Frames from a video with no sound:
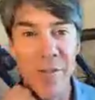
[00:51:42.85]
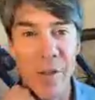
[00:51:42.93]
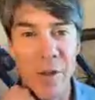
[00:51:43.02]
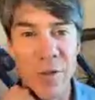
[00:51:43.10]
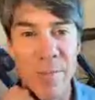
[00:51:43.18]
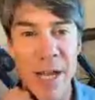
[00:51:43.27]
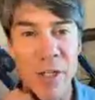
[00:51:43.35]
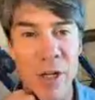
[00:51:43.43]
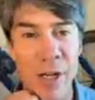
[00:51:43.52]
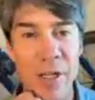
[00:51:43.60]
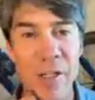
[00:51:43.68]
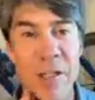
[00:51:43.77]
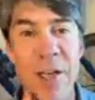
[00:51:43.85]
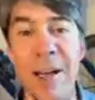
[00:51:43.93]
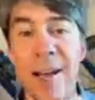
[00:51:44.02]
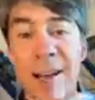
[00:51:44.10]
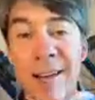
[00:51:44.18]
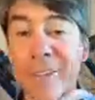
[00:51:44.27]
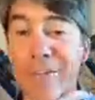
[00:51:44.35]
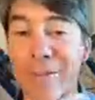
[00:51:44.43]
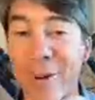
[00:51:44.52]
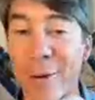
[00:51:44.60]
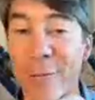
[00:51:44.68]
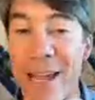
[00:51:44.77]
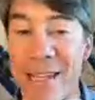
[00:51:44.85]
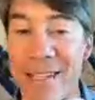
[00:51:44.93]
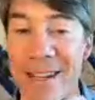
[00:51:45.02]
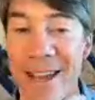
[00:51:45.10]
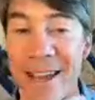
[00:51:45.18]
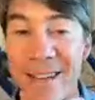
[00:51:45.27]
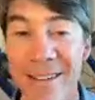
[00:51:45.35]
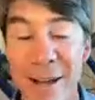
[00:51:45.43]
those metrics uh, for race day.